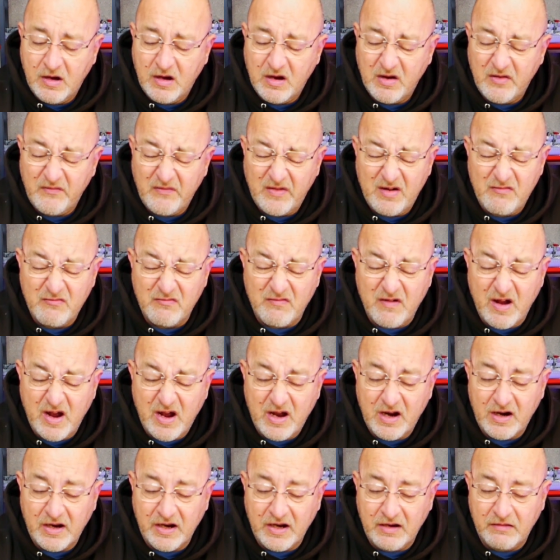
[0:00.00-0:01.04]
I very
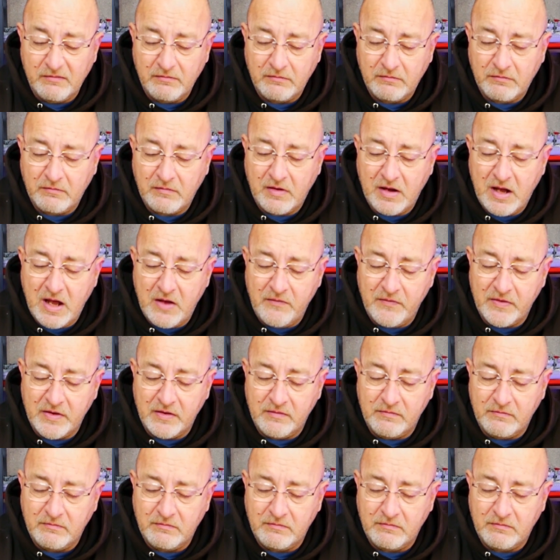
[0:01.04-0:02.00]
rarely ever